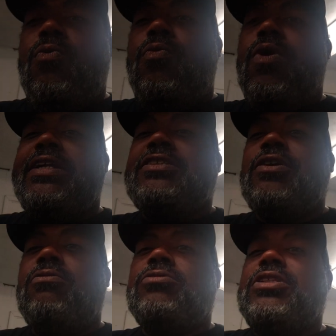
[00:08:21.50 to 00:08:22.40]
what it's
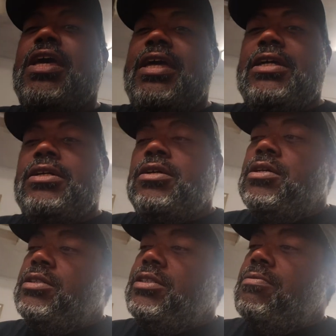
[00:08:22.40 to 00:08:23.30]
going to take
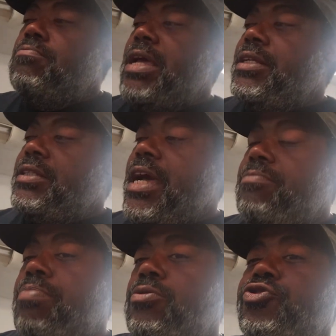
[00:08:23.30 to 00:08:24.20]
to make
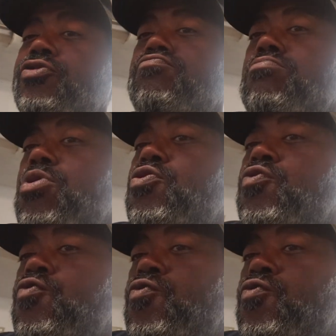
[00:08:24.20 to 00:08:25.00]
that person move